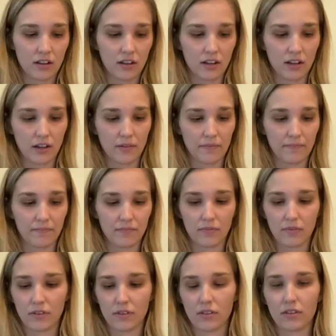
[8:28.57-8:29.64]
um,
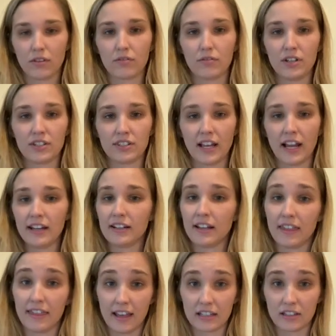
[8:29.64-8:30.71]
through each side.
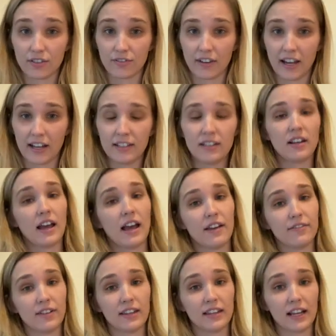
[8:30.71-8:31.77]
That's fine. I
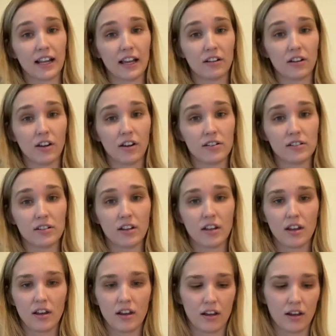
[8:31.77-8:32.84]
find that kind of hard
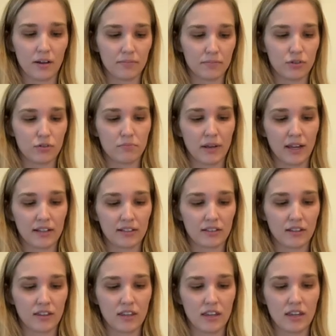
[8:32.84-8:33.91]
um, to bend
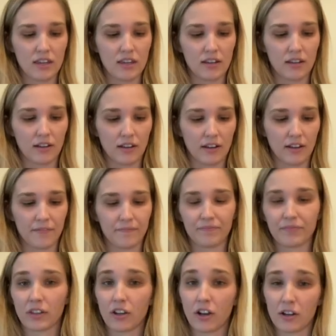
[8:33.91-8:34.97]
the uh,
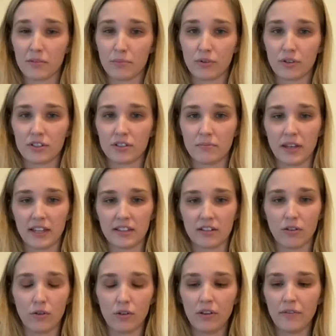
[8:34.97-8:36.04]
cardboard to make the
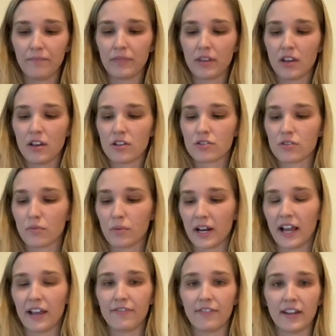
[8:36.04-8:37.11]
hole. So what
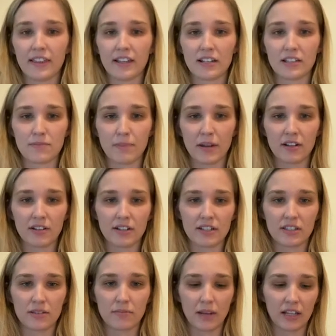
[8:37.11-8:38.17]
I find that is better
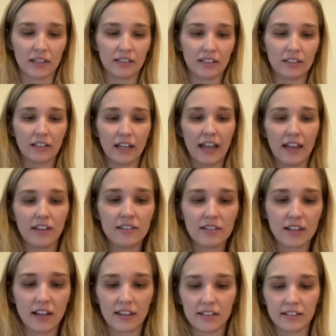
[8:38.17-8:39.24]
is to make little
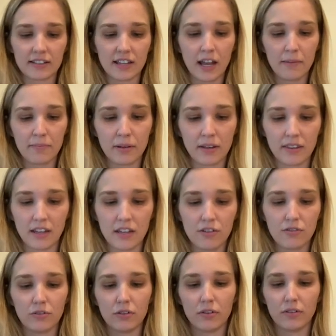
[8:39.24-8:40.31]
L's on the top that
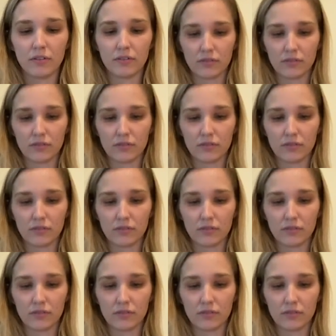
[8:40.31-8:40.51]
you'll